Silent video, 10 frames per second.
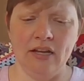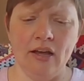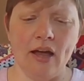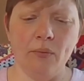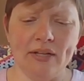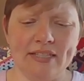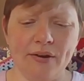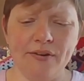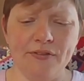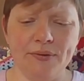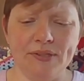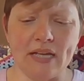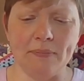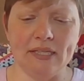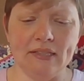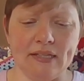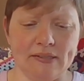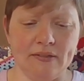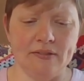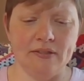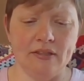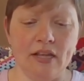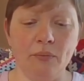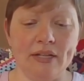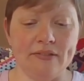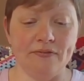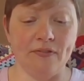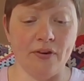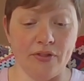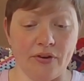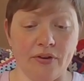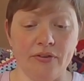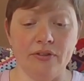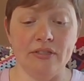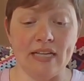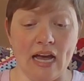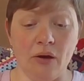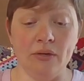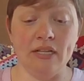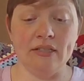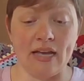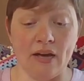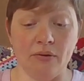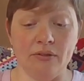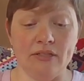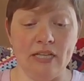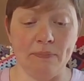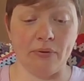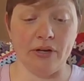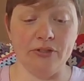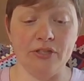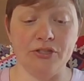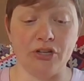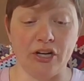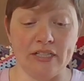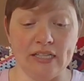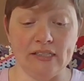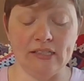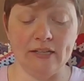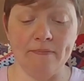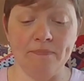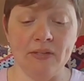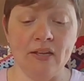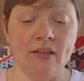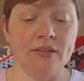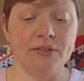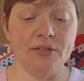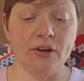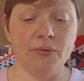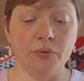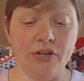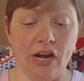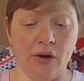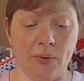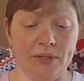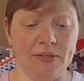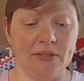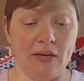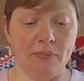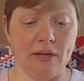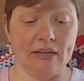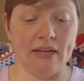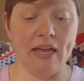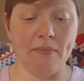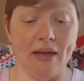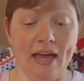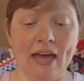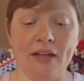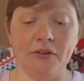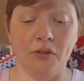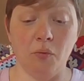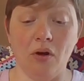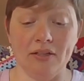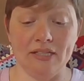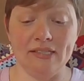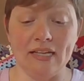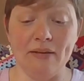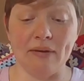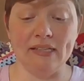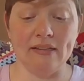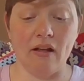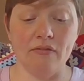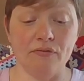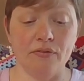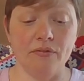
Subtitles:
I went down a few steps and listened, then went further, down and down, deeper into the darkness. The stairs were narrow and steep, and I kept my hand on the wall to steady myself.